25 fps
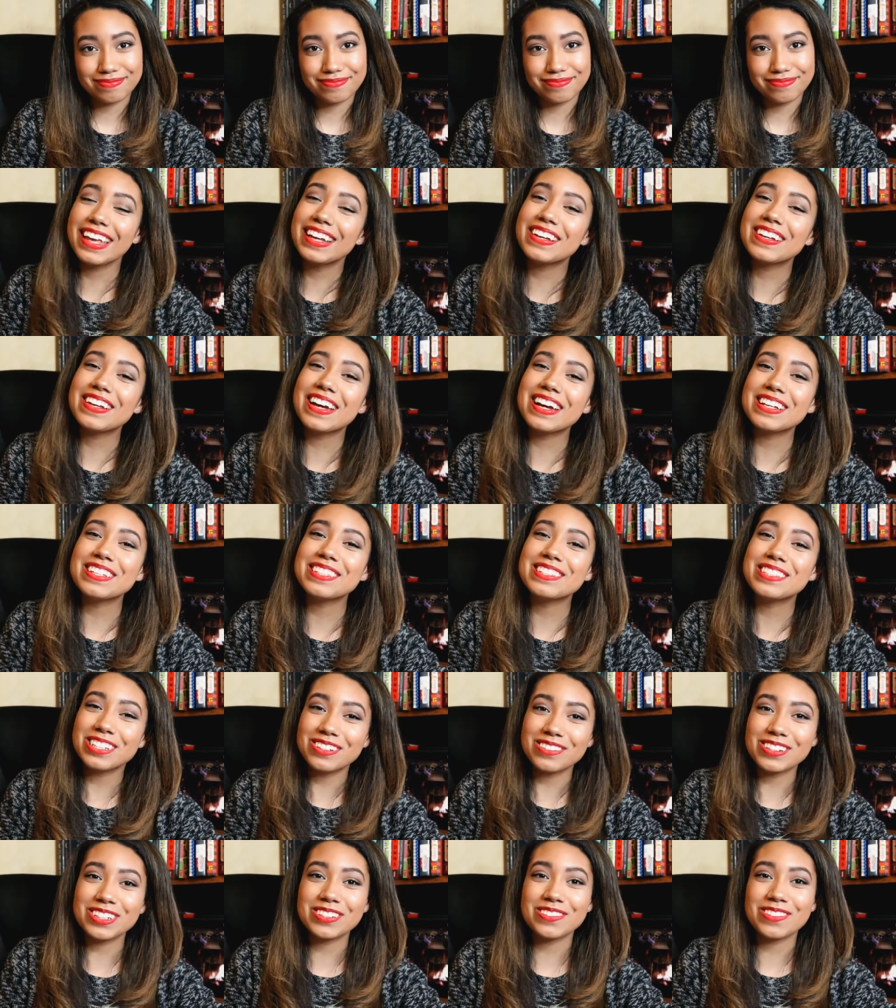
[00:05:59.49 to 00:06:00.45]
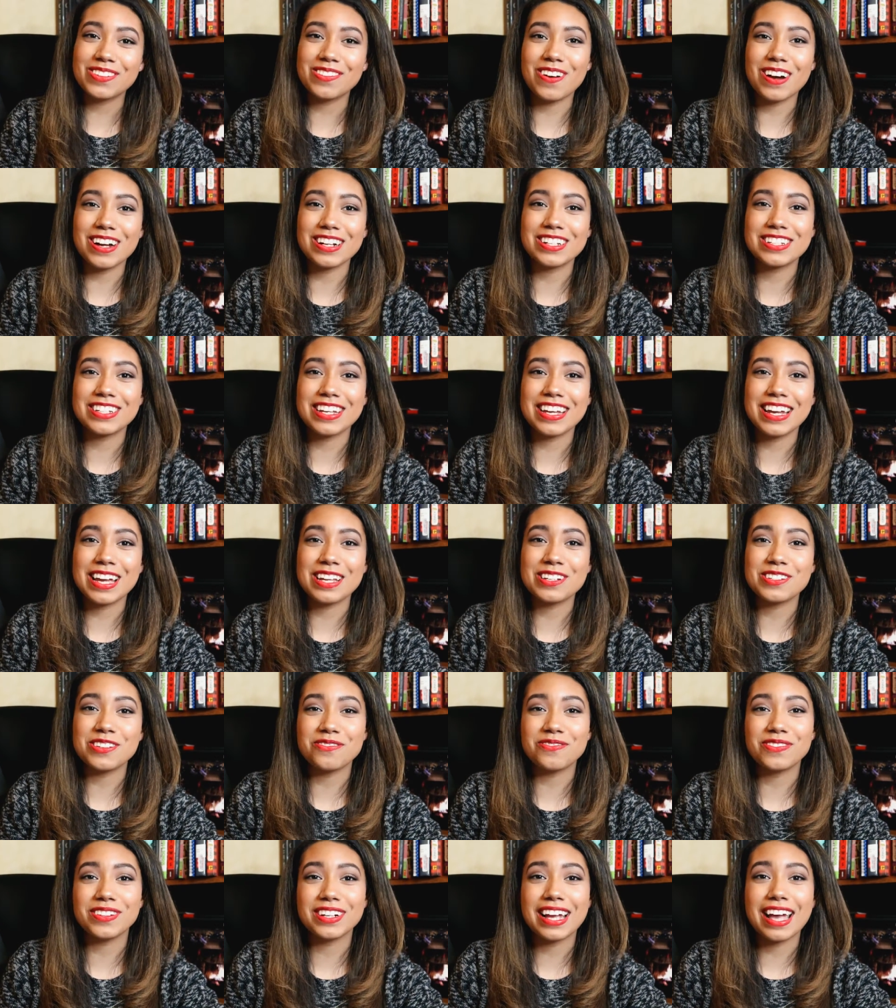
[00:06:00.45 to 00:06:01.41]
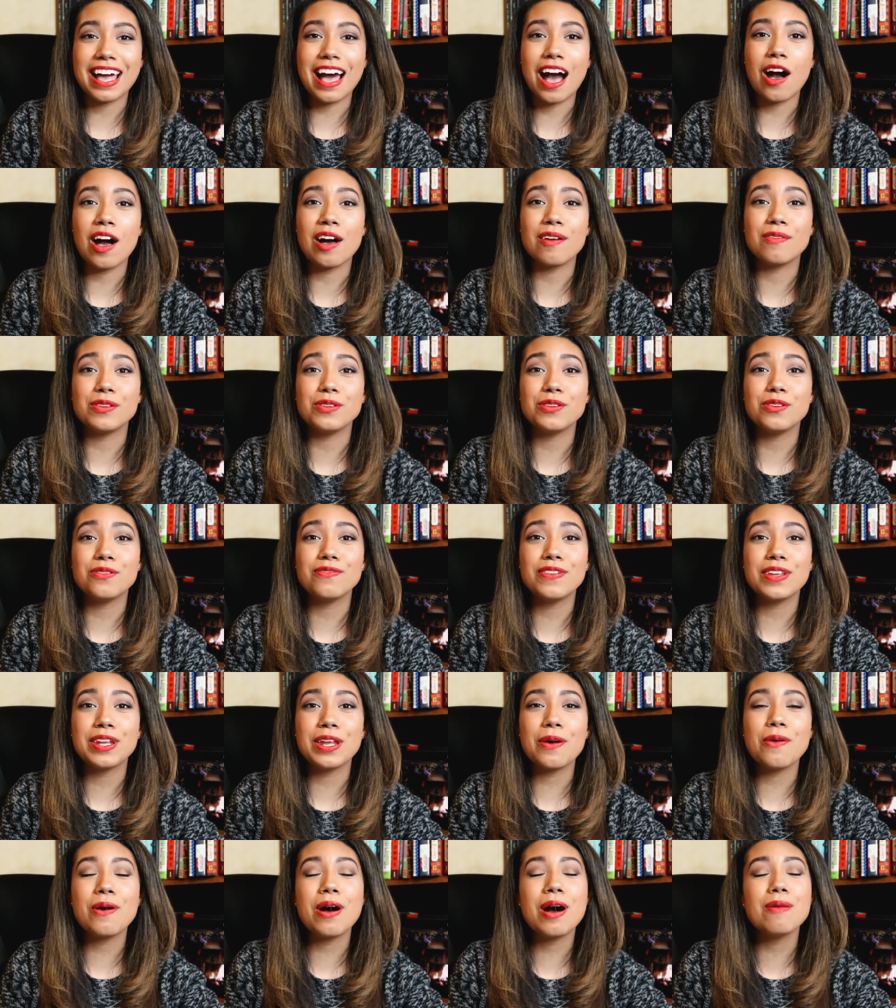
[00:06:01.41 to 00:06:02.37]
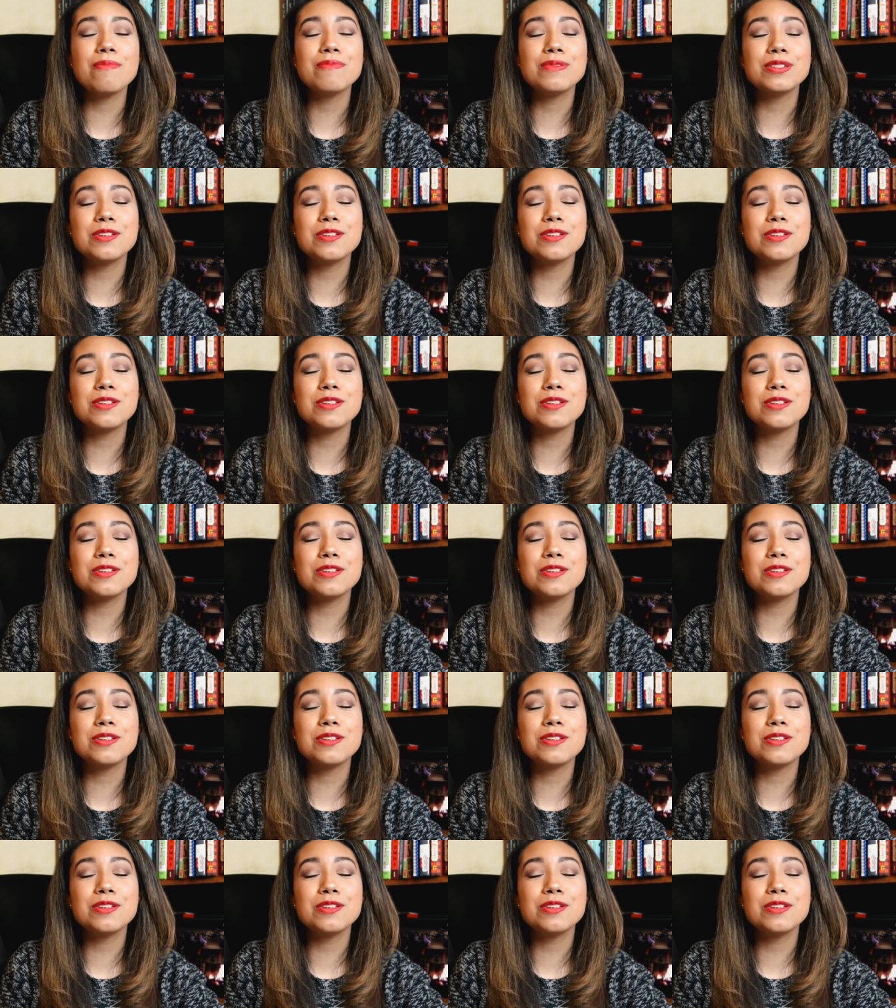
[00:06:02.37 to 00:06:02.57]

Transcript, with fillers: Thank you guys so much for watching, and don't forget I'll have a new video up